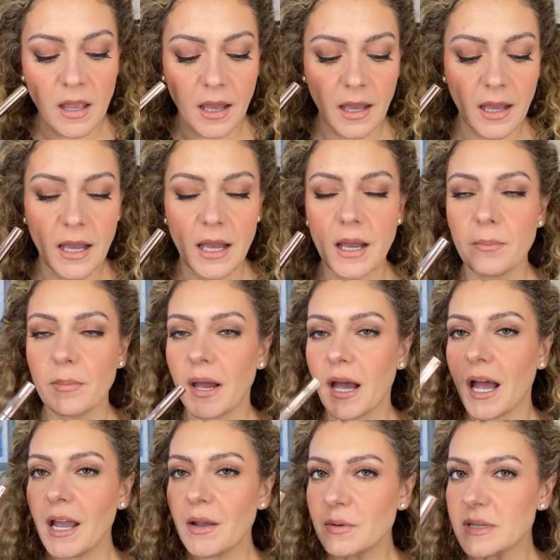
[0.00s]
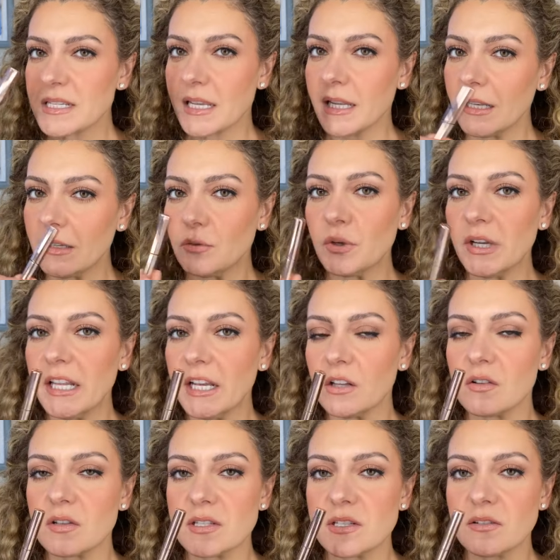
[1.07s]
Um, I was getting really
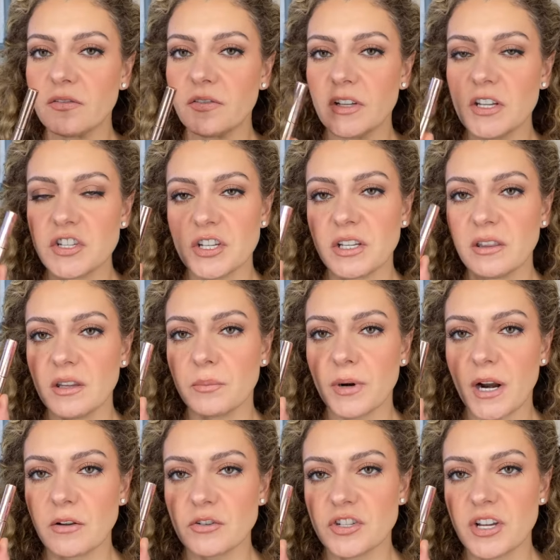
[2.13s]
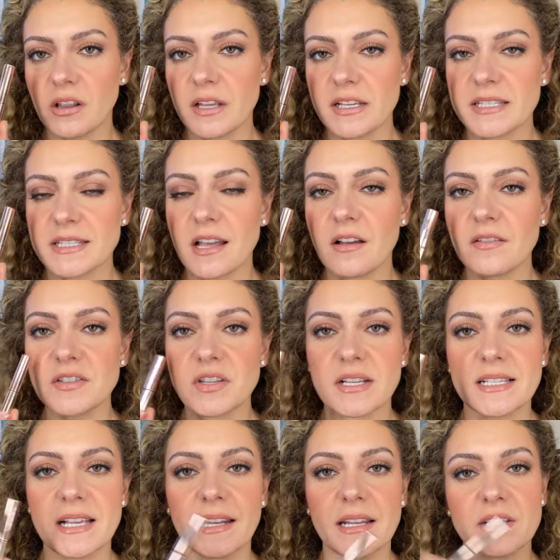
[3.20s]
close to finishing the brow gel itself. So I
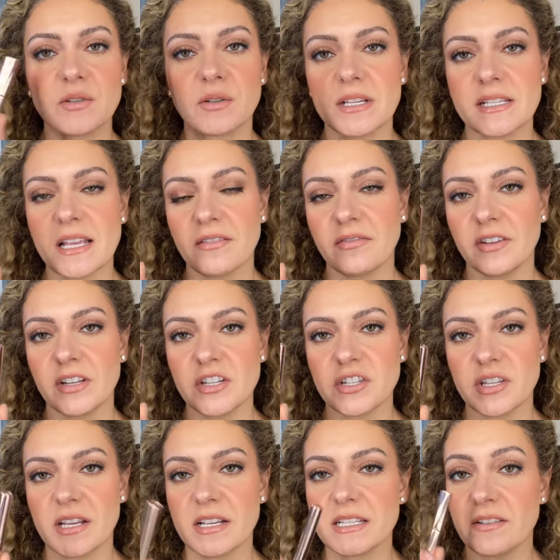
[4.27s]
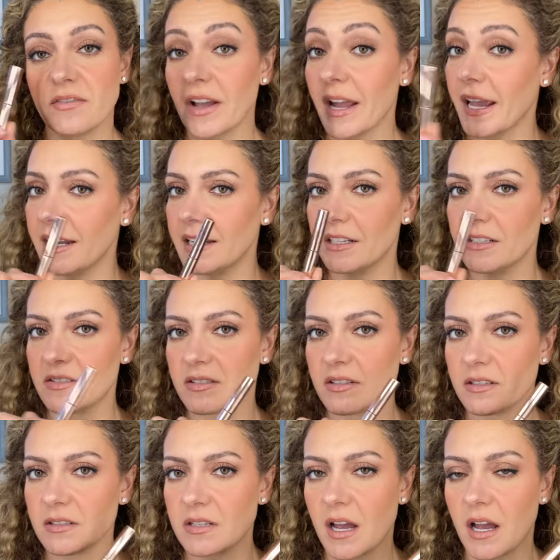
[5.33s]
said, as soon as I finish this, if I hadn't
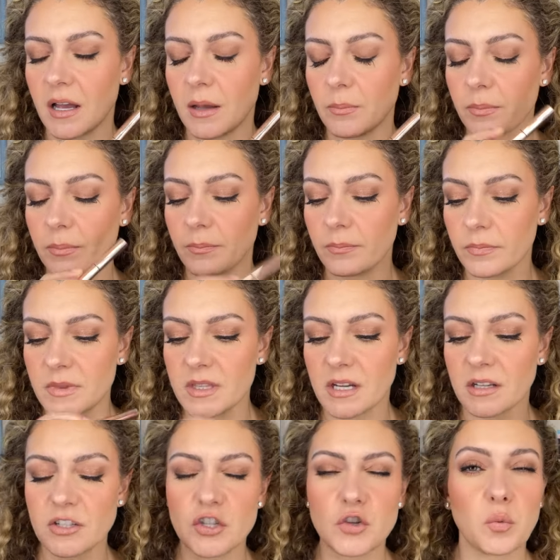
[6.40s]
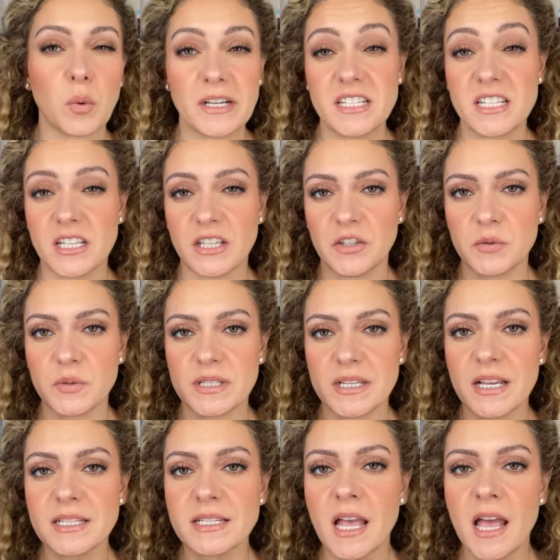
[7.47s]
um, done 20 uses,